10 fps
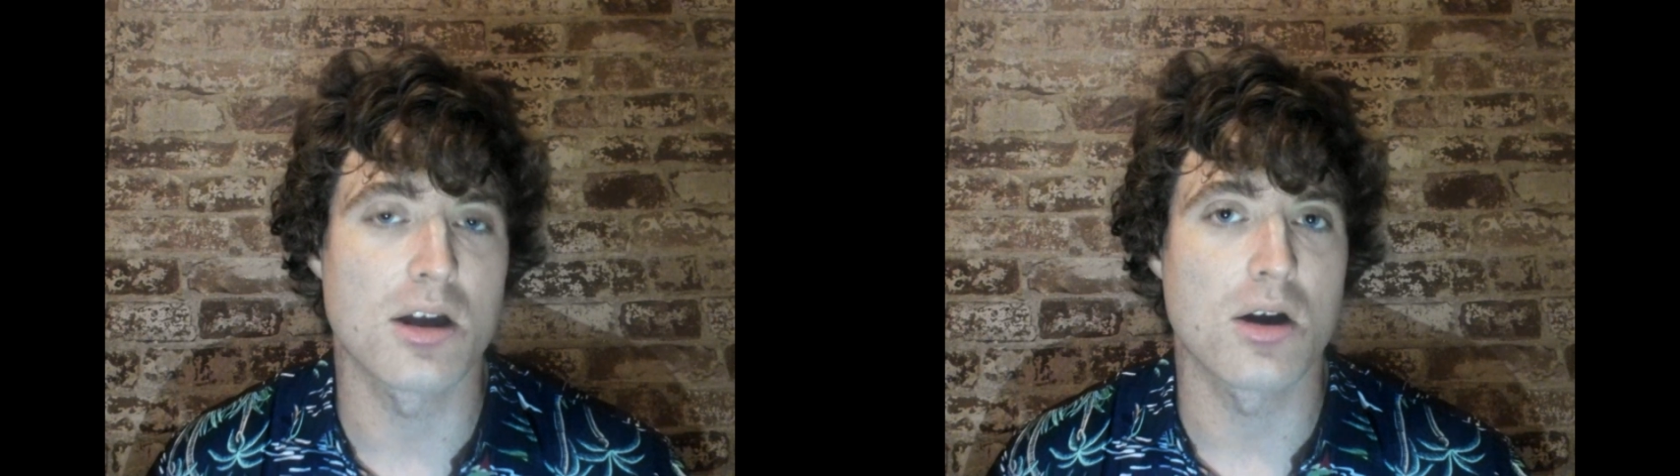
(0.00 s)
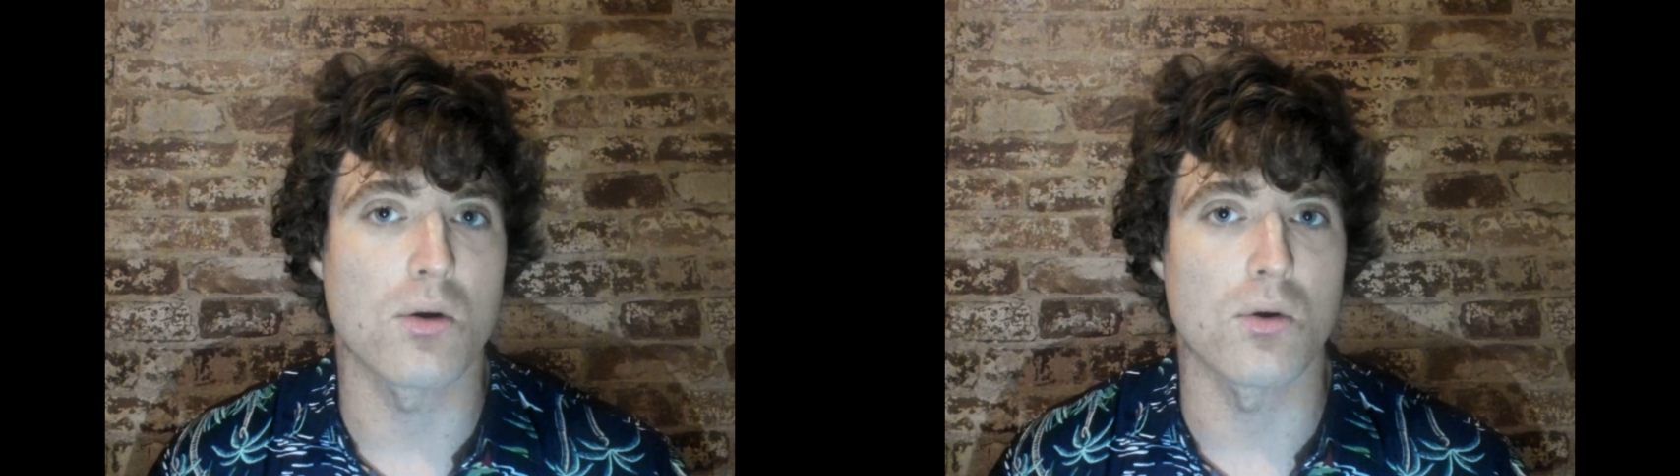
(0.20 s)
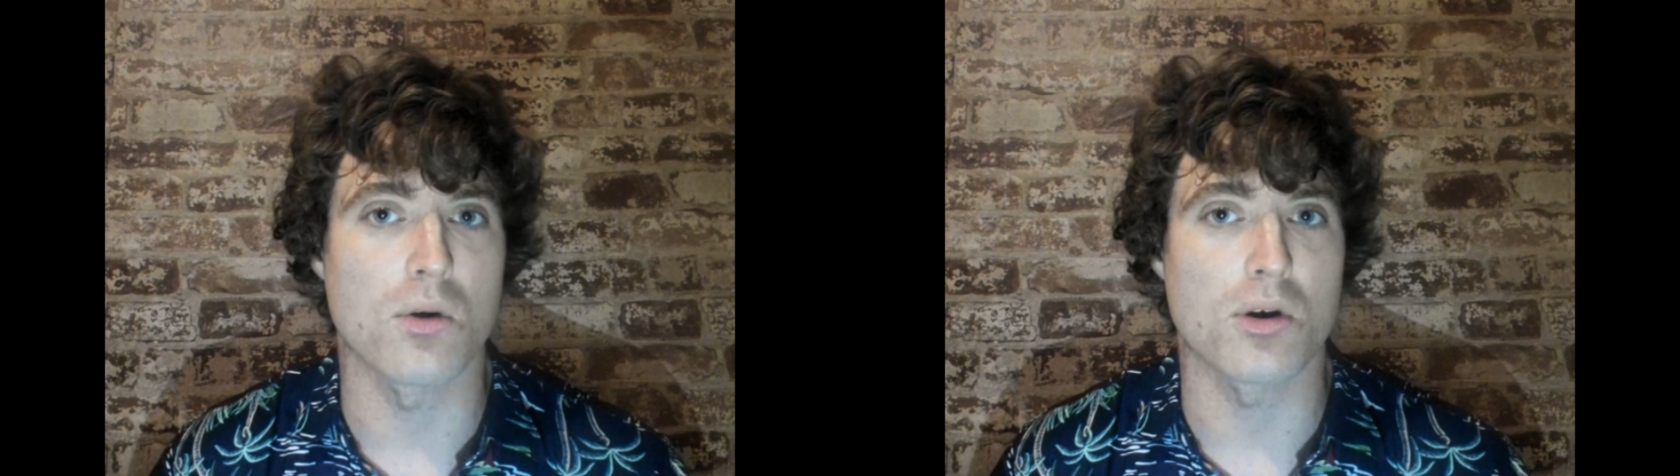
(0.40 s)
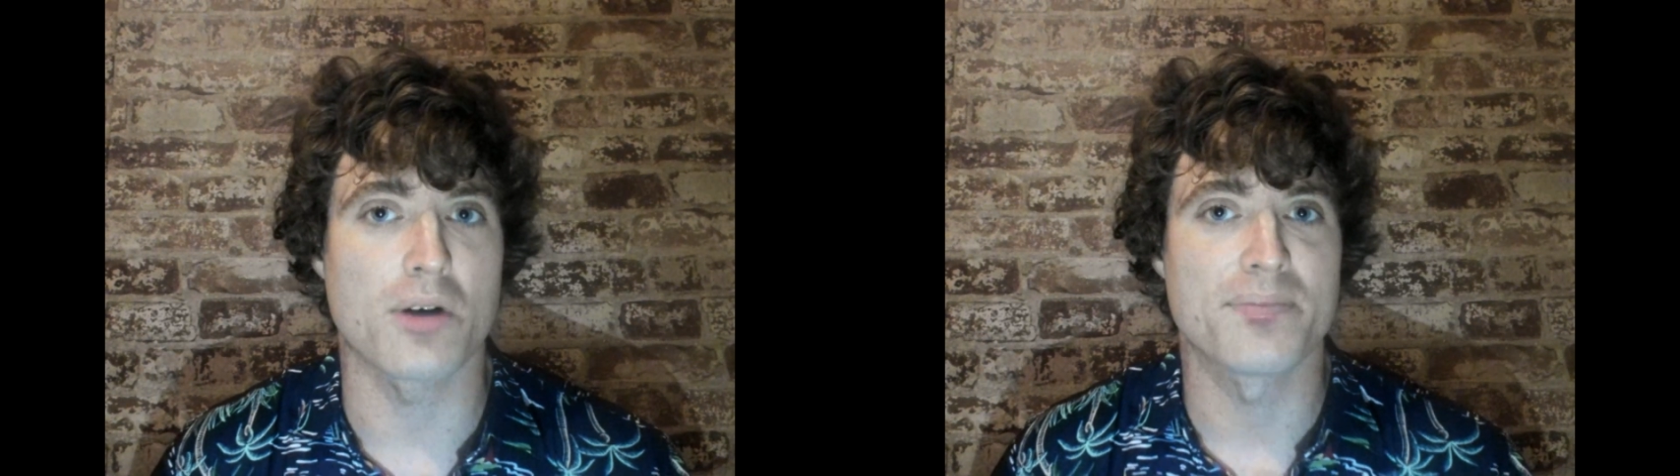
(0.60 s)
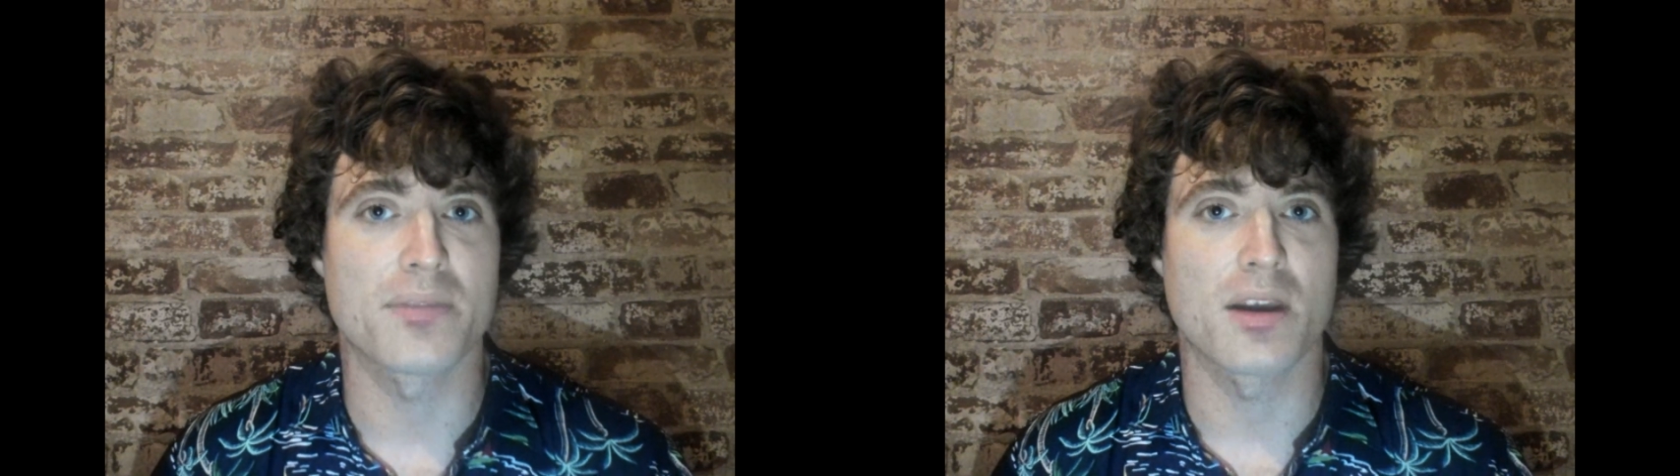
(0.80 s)

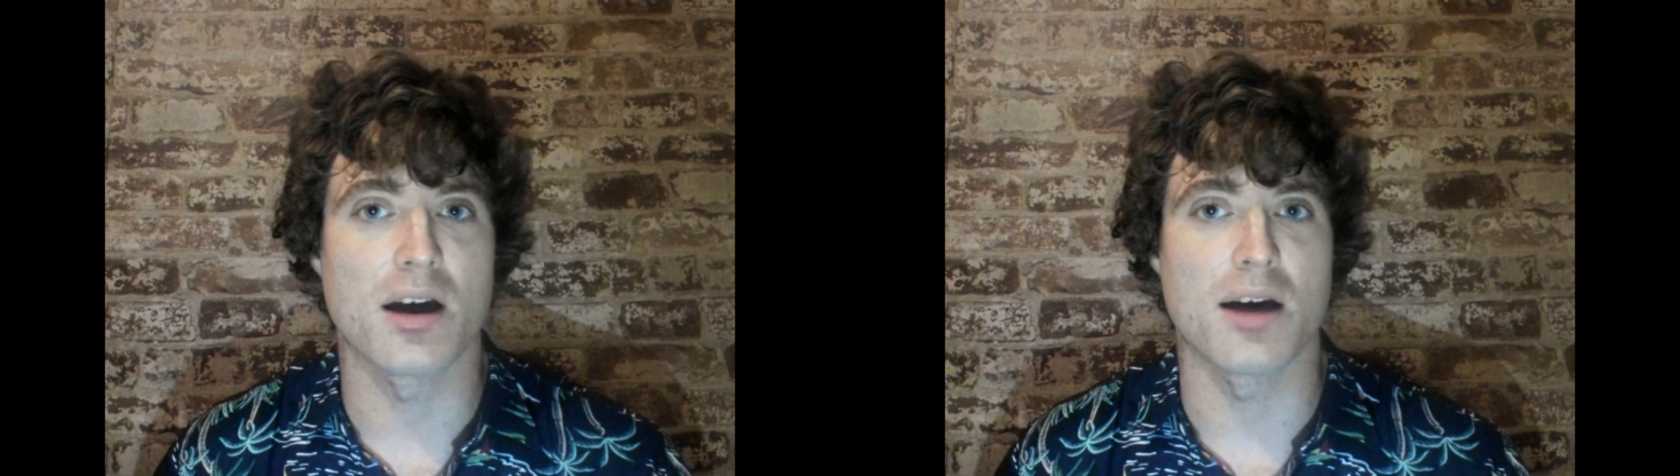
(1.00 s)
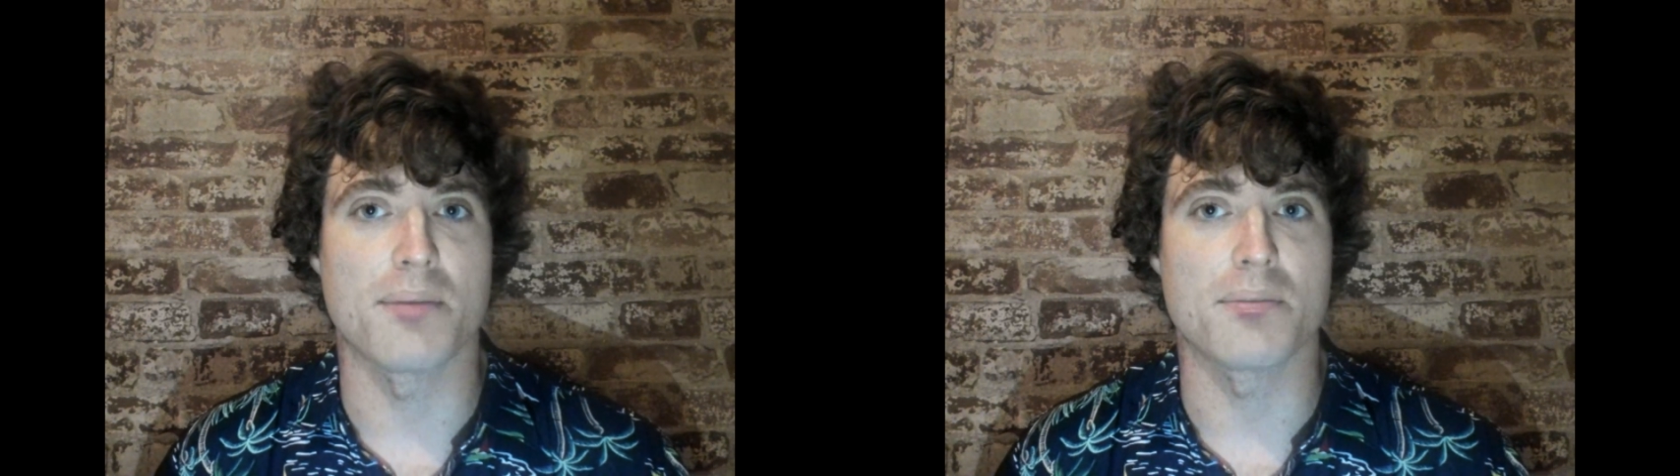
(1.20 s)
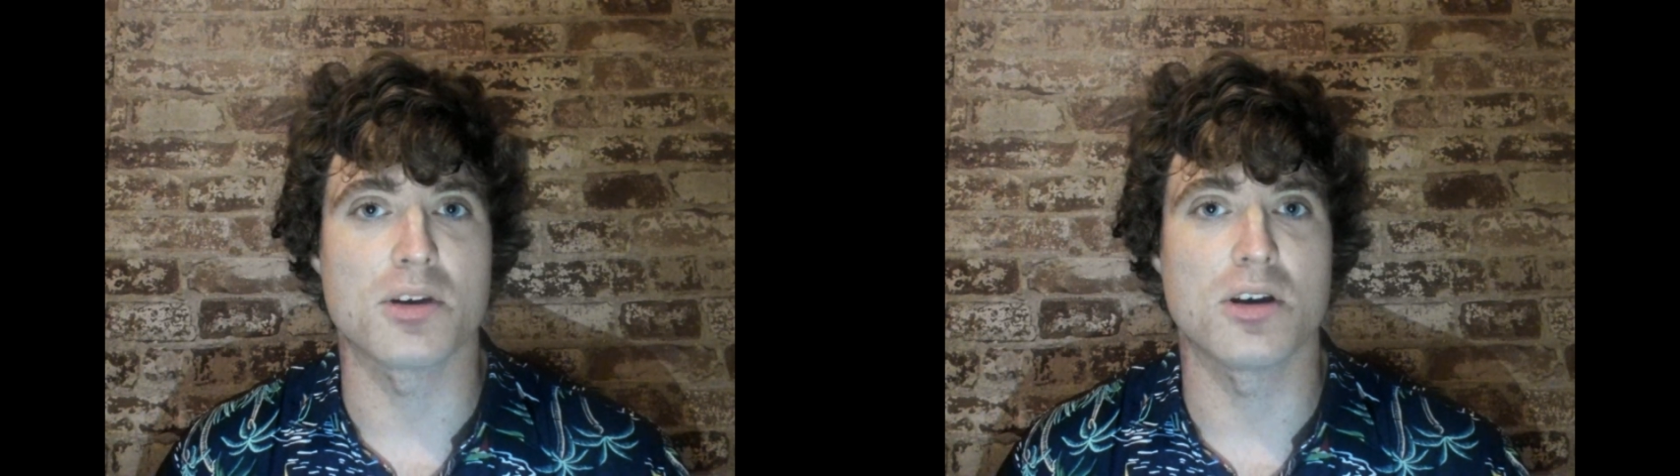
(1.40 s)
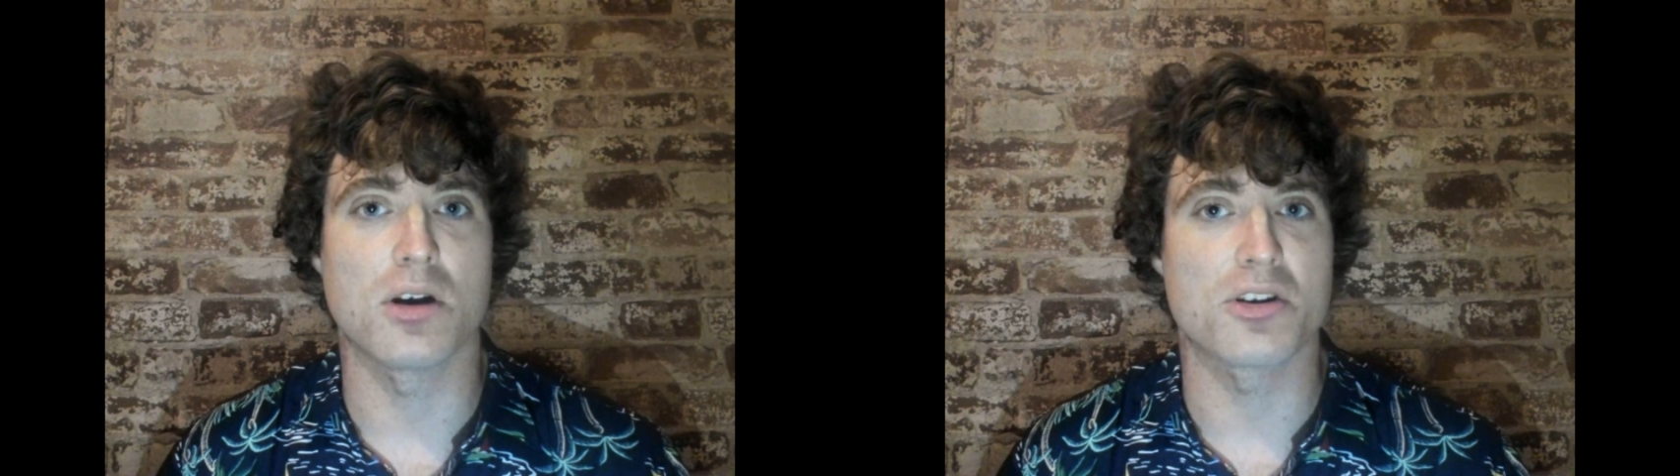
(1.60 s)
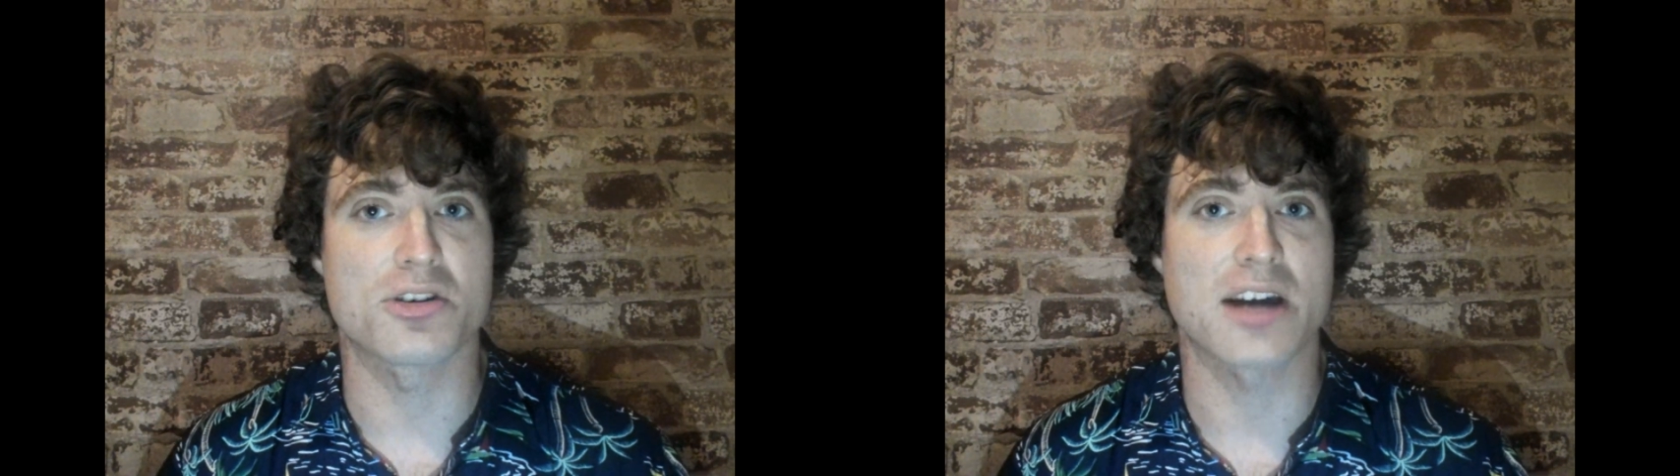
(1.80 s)
or
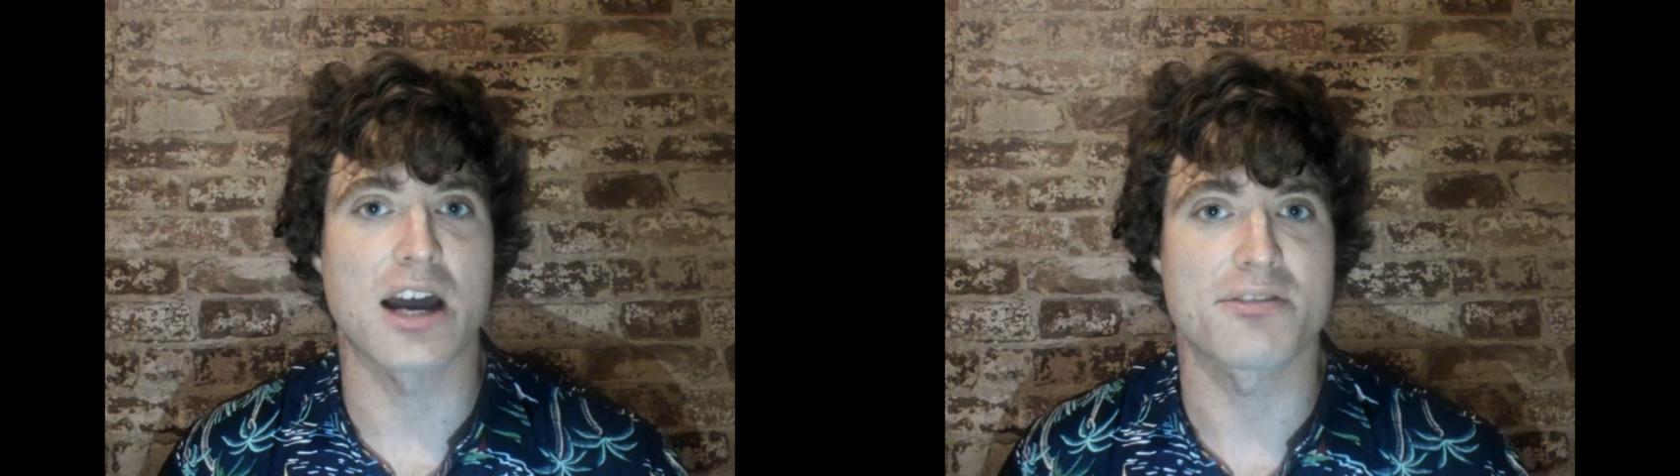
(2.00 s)
you're just kind